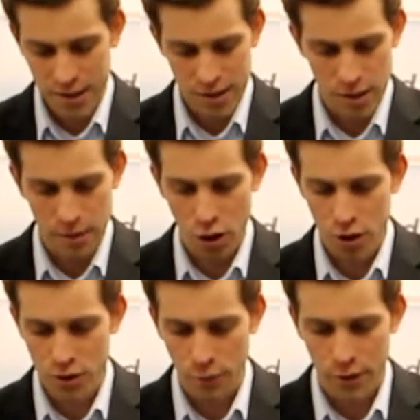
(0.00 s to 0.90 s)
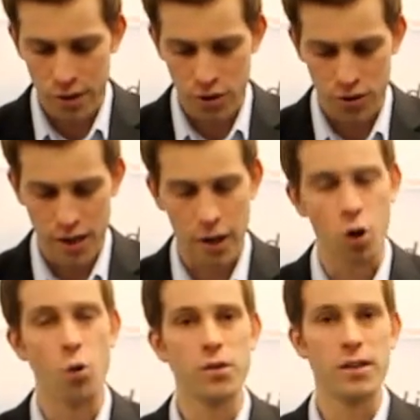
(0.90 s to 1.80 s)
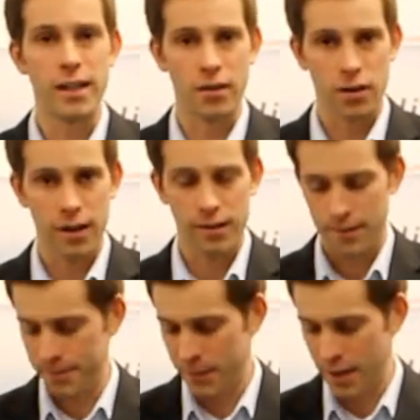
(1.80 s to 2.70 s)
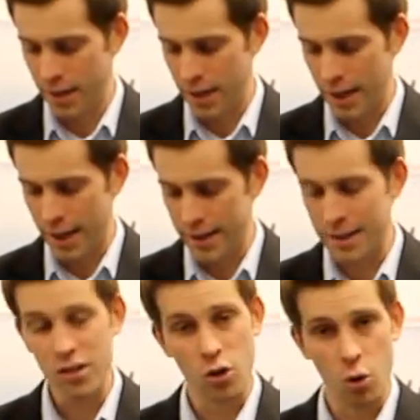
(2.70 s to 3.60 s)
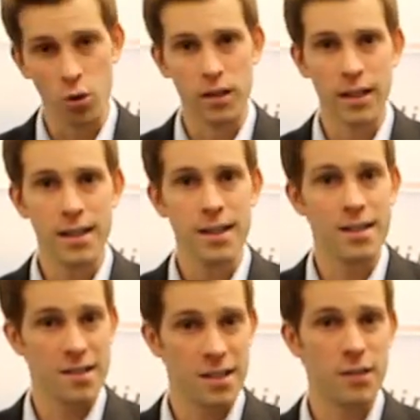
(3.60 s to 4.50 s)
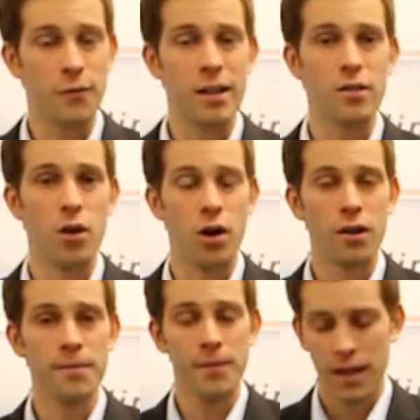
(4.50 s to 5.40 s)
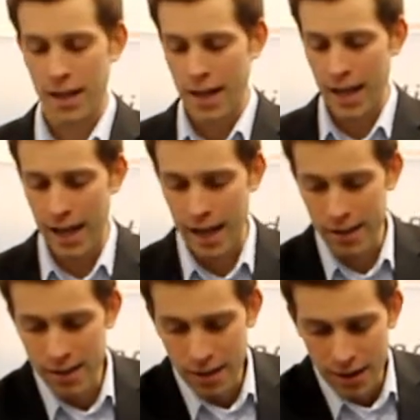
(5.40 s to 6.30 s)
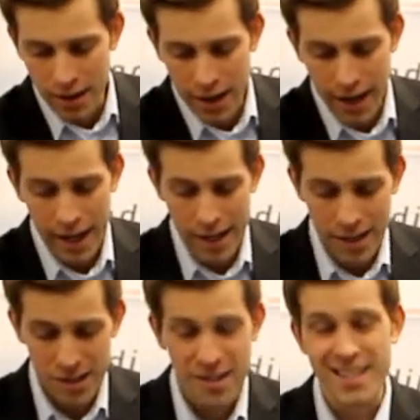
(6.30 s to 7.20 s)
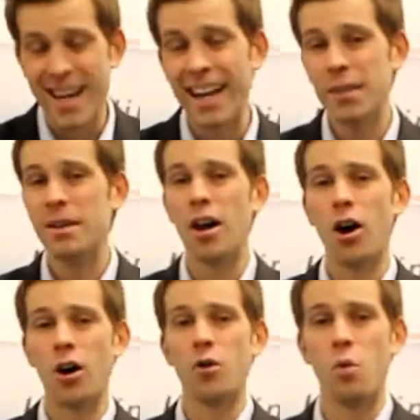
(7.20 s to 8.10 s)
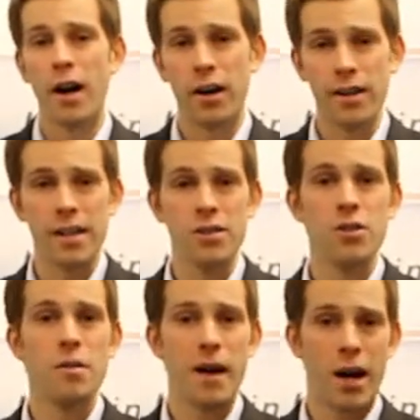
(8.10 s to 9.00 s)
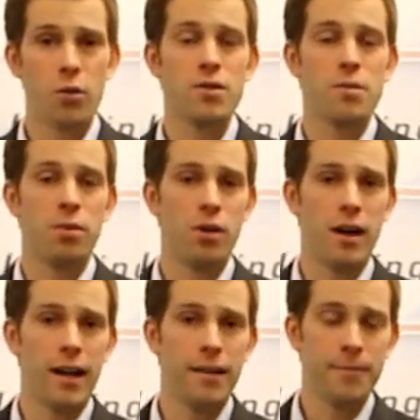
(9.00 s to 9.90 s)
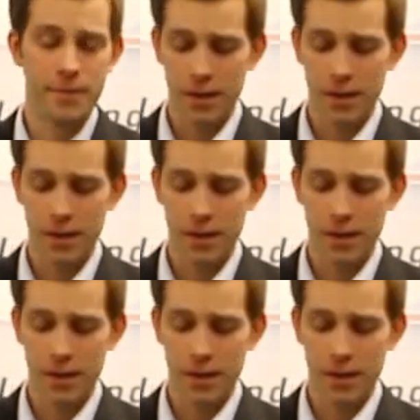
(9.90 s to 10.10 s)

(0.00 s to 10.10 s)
system, it also features a cold lead on it. Uh, this cold lead is six feet long and is designed to be hardwired into the power supply.